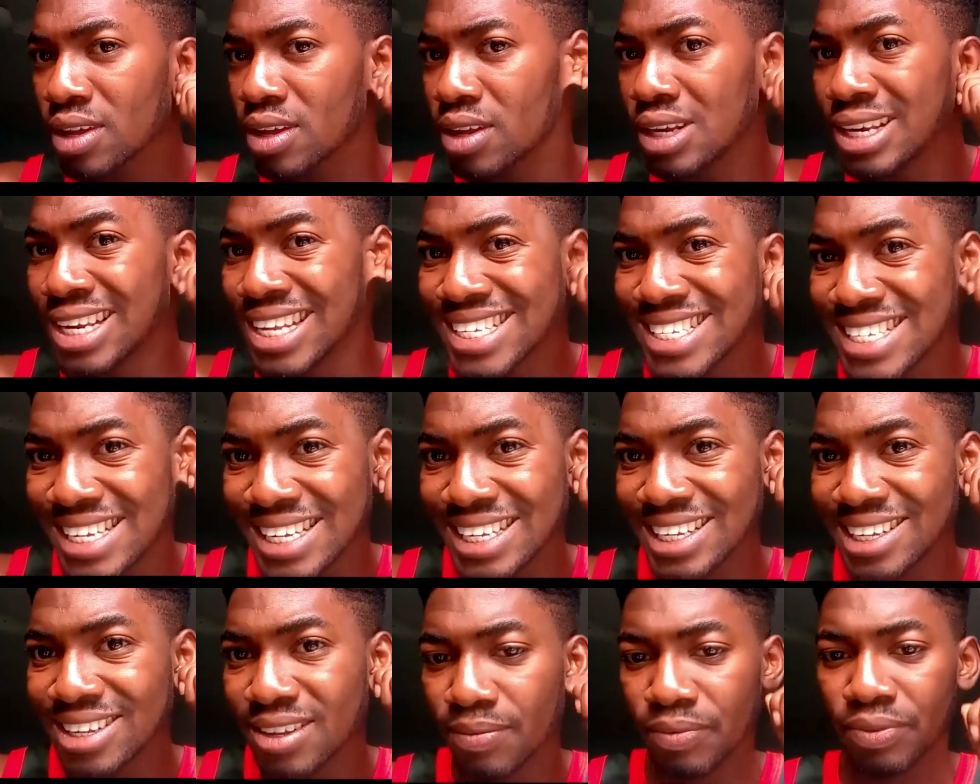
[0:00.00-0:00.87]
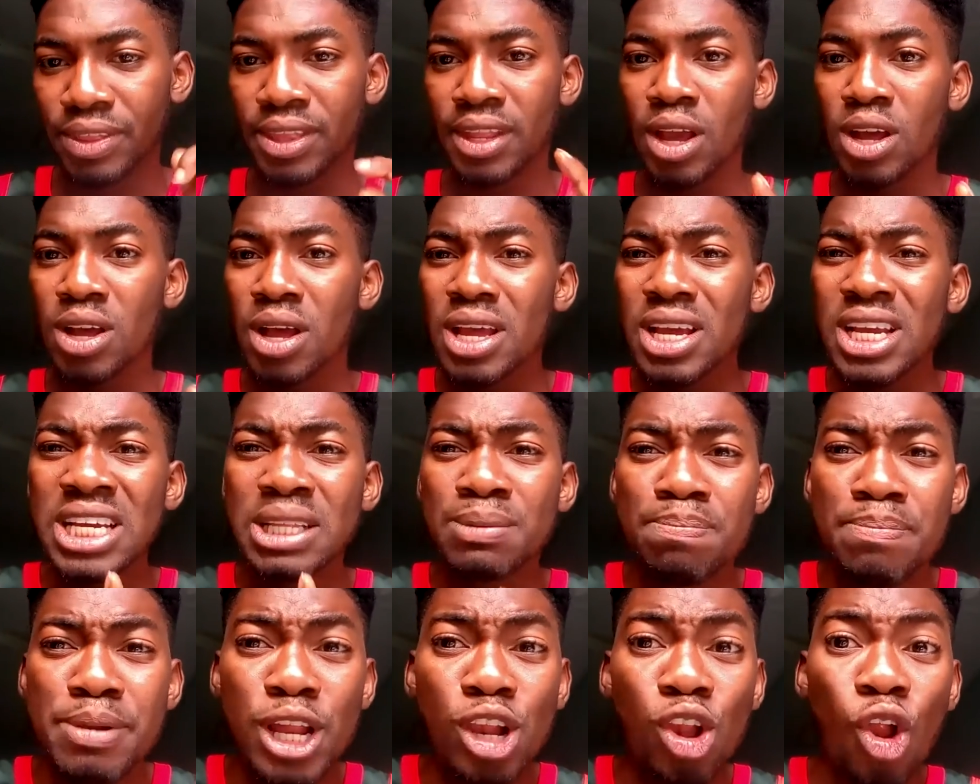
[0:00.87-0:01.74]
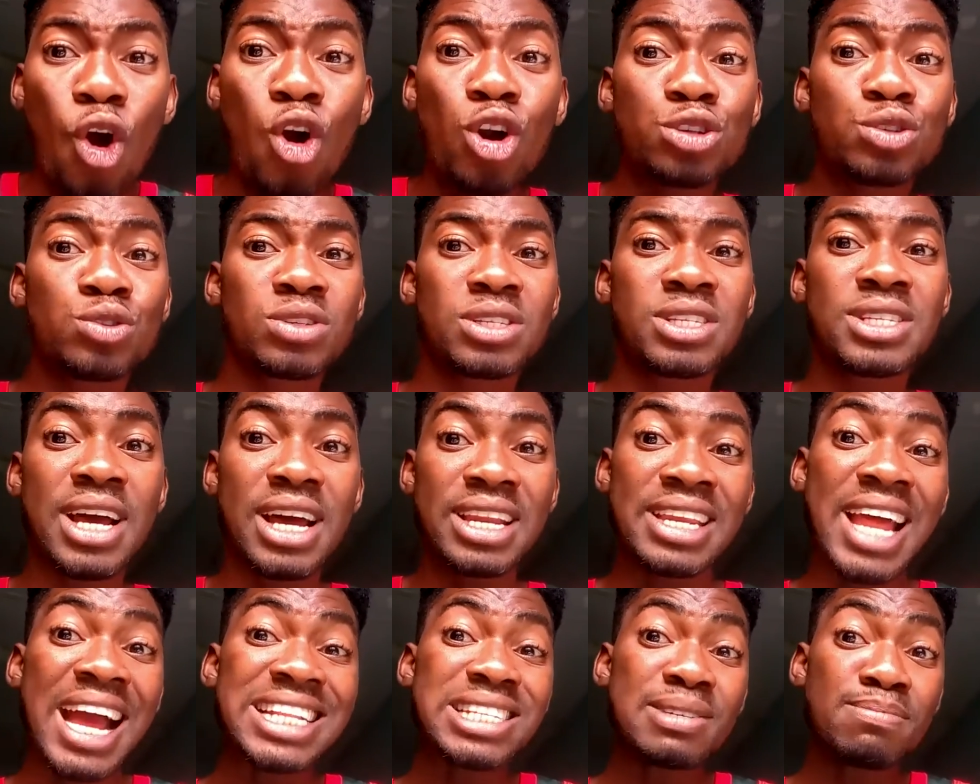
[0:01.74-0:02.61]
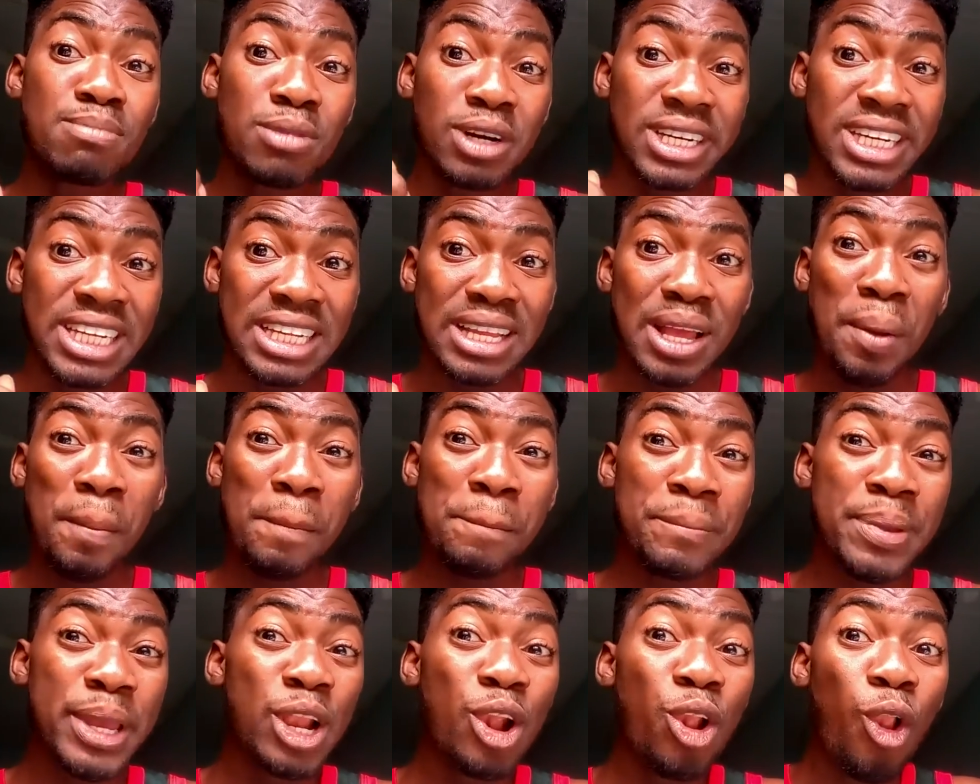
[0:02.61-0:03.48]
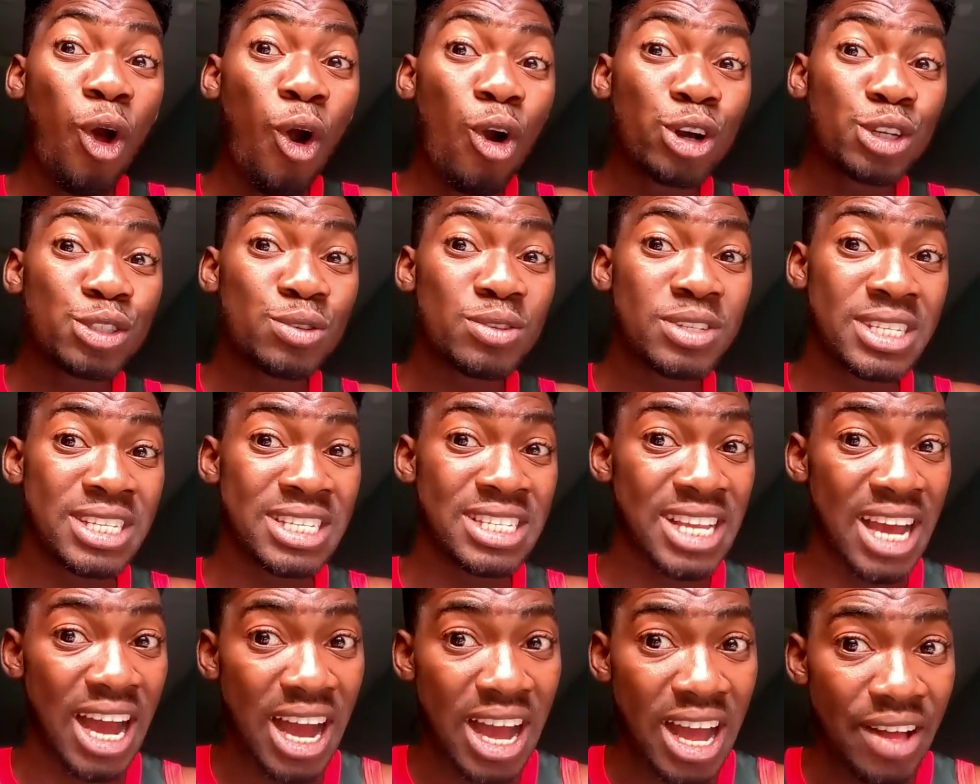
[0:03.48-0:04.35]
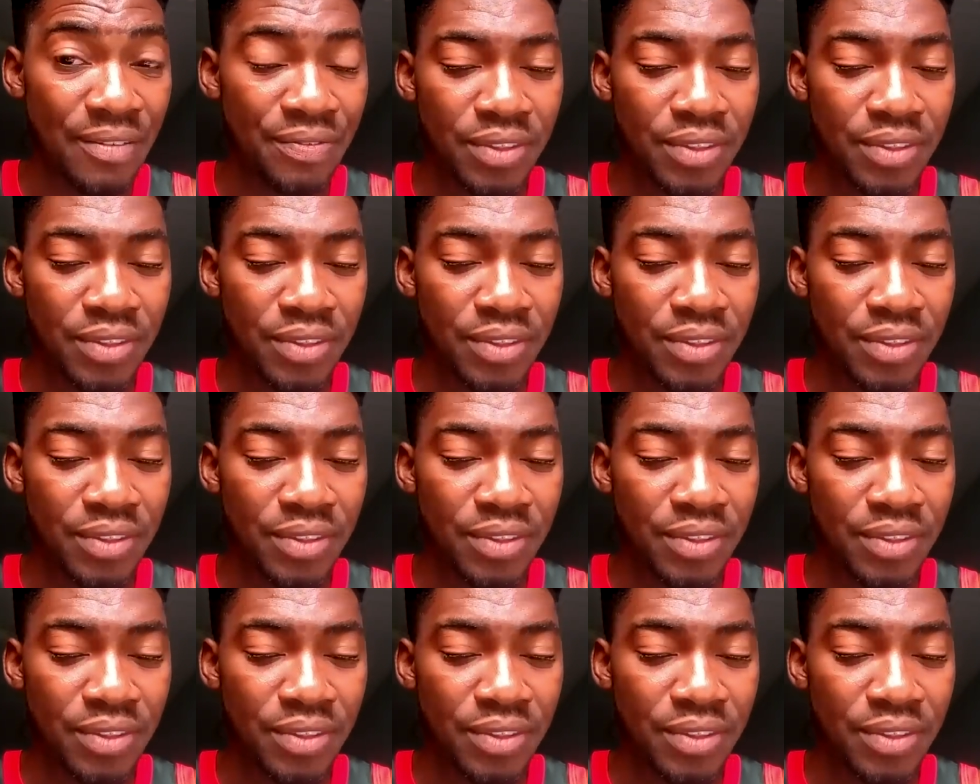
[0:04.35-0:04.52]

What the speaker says: Listen, it belongs to Caesar. That money belongs to Caesar.